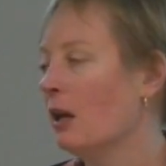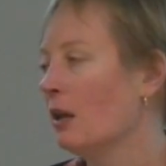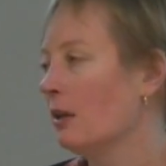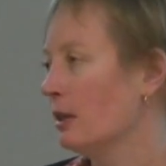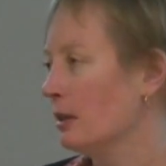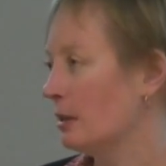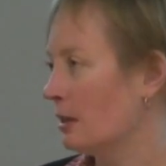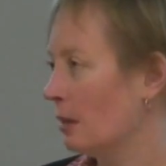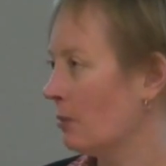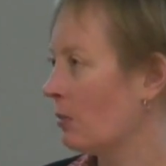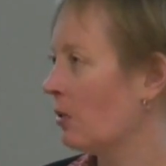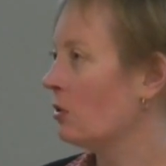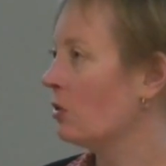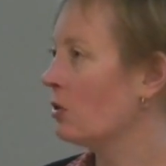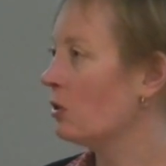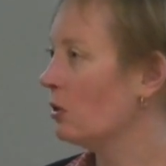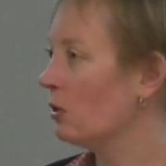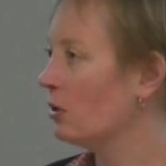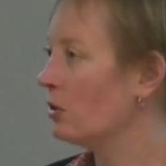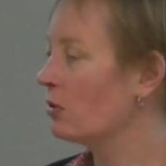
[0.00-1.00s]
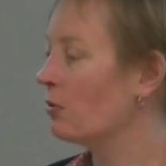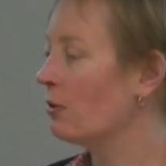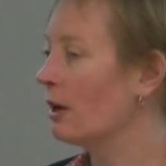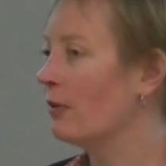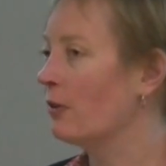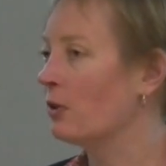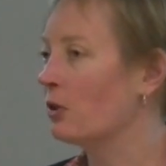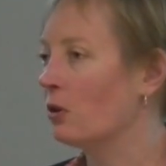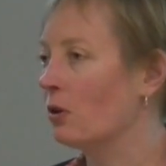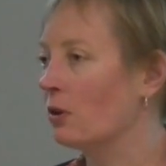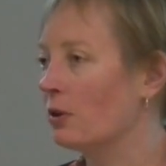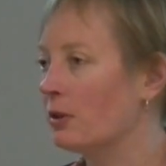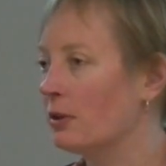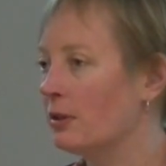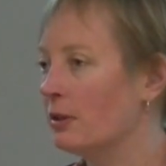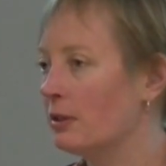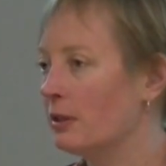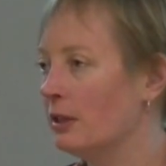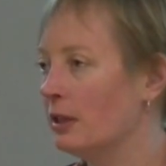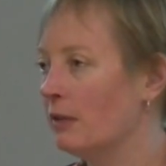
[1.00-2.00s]
There's some concerns around the
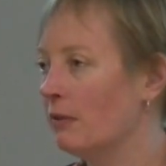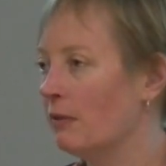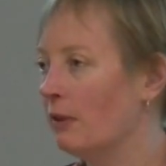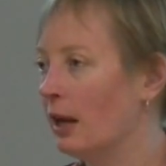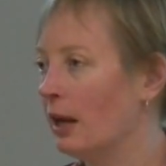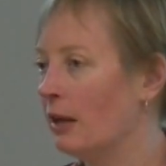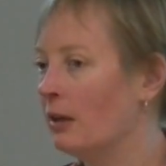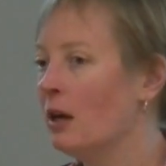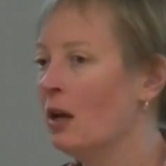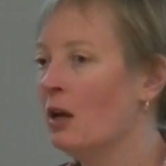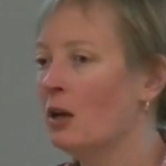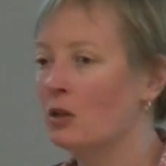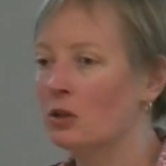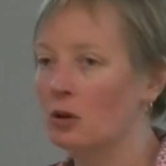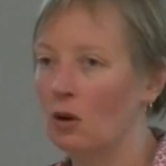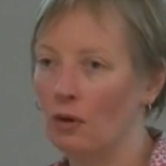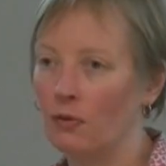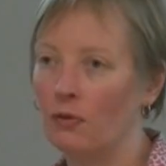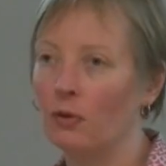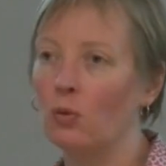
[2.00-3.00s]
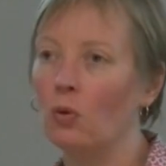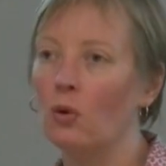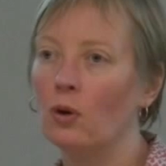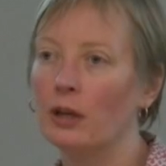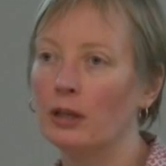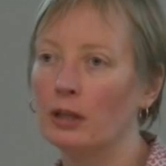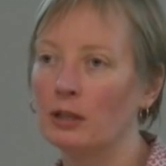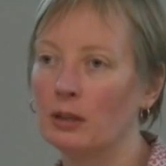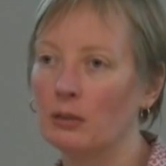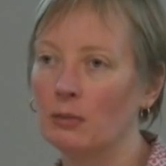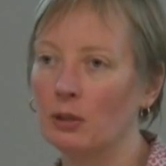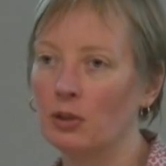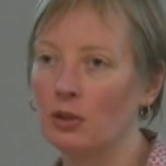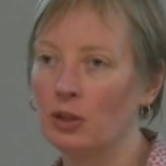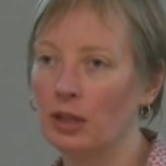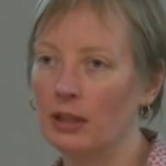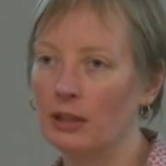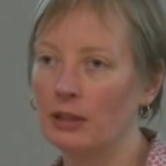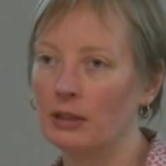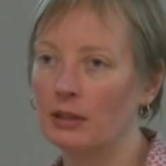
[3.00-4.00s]
toxicity of that. So if an organism
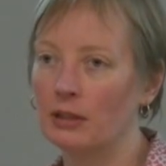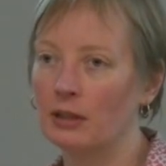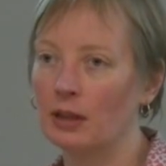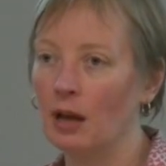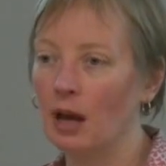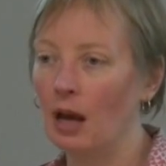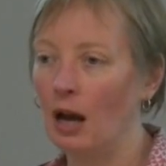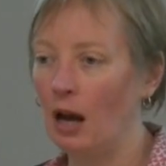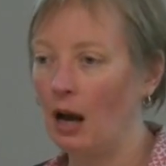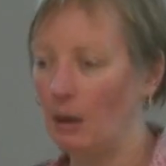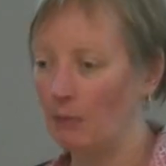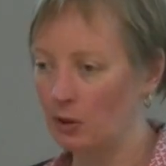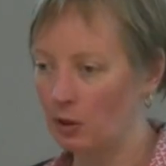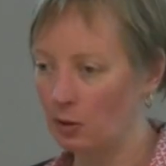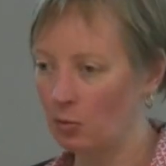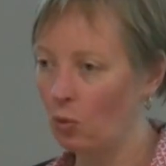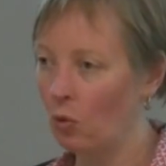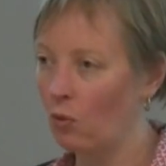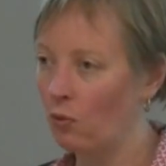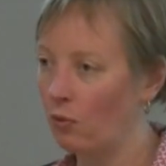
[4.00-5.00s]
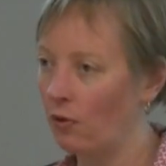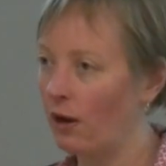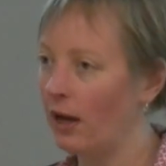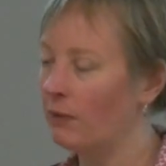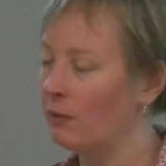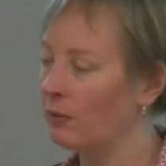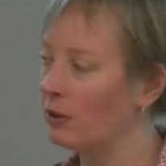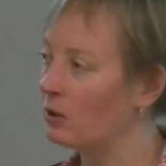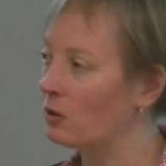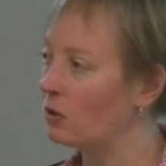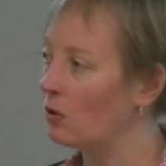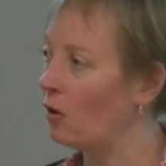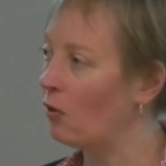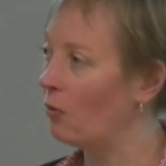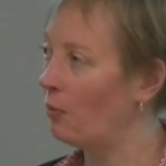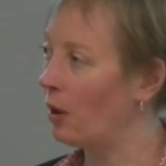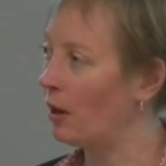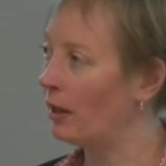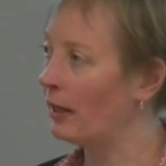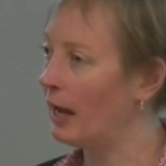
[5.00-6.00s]
ingests small fragments
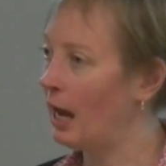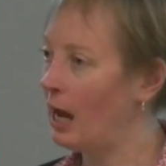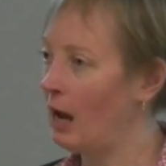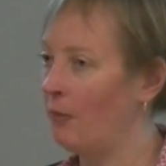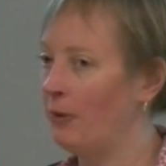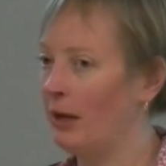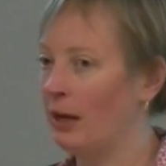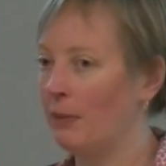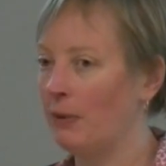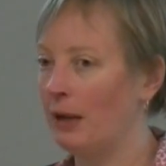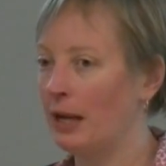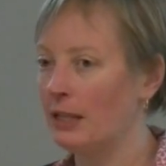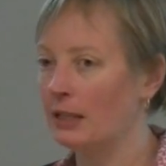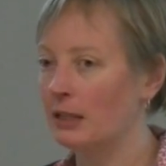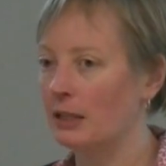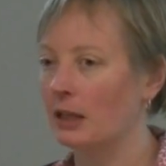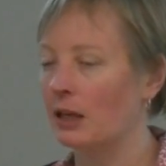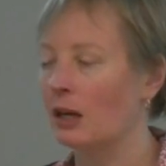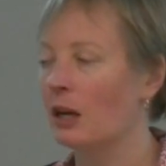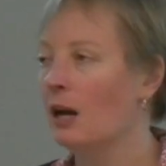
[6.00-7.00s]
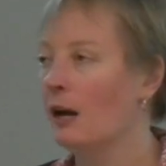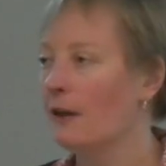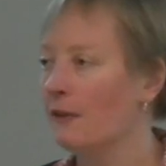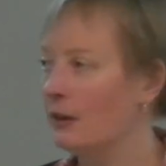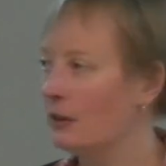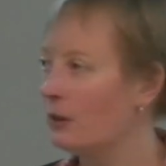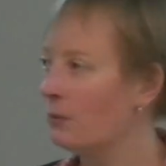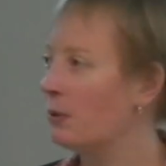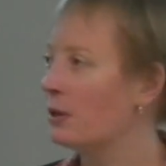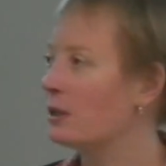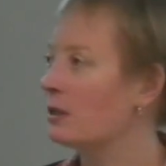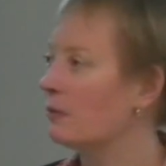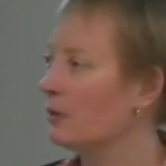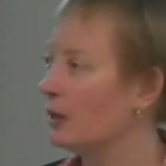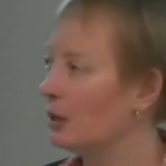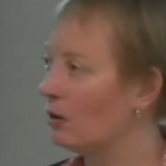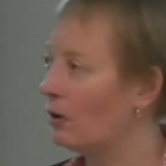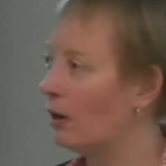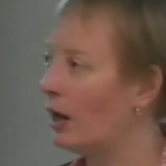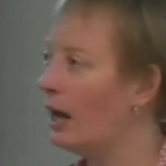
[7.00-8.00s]
of polycarbonate plastic, then the
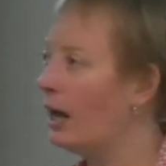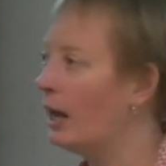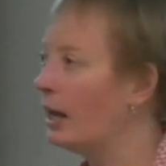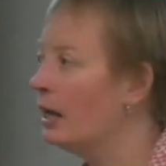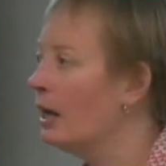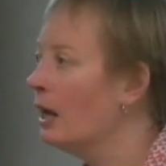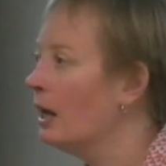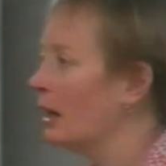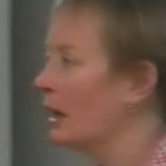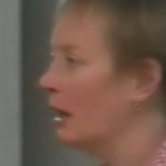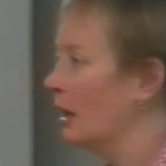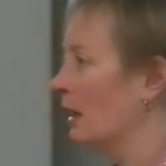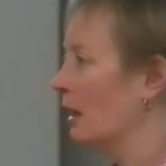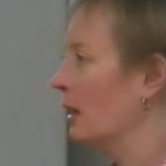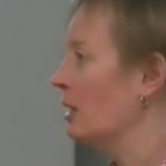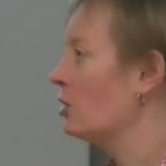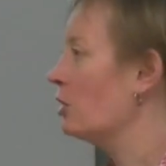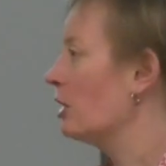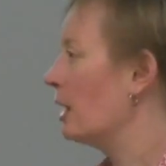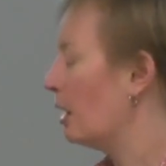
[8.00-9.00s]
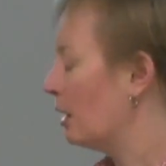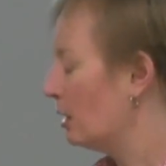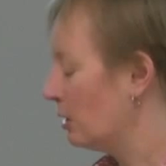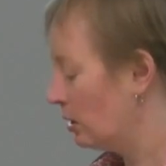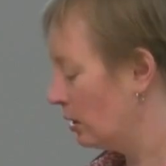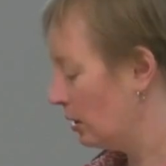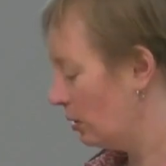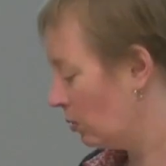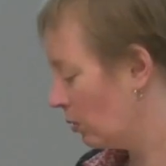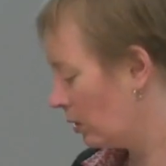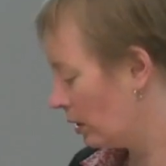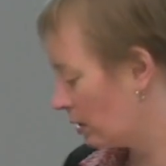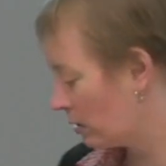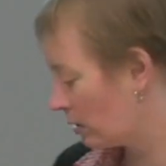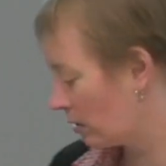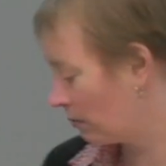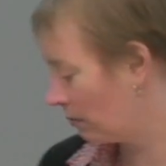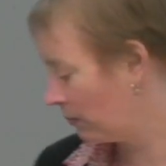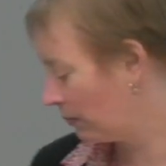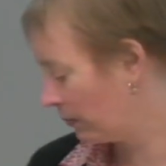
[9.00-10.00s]
bisphenol A can leach out into the
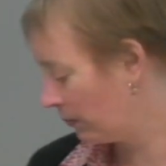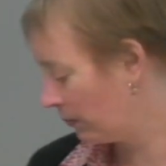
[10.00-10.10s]
organism.